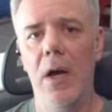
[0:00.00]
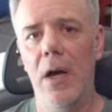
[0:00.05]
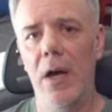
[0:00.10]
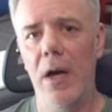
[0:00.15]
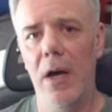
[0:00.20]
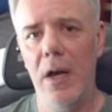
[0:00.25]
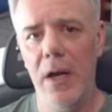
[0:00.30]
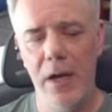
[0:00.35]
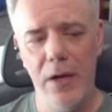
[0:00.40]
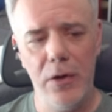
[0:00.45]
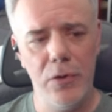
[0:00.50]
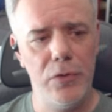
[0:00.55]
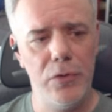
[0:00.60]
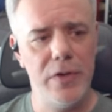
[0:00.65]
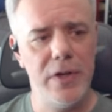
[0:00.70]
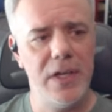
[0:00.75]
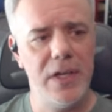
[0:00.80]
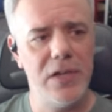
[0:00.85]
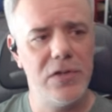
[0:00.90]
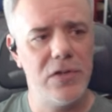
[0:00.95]
head over
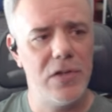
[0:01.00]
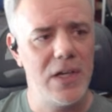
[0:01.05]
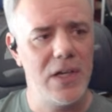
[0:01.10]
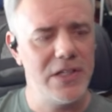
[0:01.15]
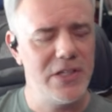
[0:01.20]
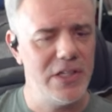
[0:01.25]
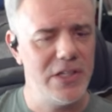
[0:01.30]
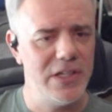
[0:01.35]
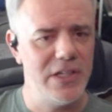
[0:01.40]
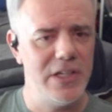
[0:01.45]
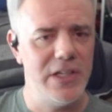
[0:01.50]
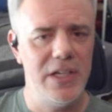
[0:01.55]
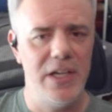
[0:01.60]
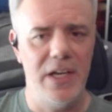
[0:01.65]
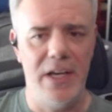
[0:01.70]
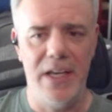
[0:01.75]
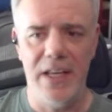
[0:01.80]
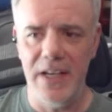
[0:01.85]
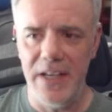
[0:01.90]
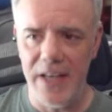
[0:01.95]
to
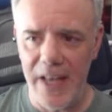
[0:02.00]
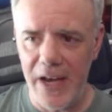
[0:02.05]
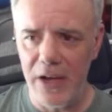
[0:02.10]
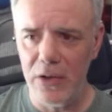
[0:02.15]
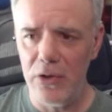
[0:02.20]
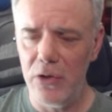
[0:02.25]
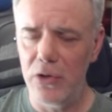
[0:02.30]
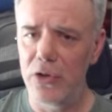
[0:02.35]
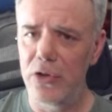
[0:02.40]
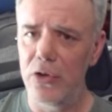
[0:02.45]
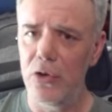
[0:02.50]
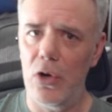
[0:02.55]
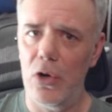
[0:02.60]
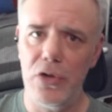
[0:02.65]
Gestal.gg and download it.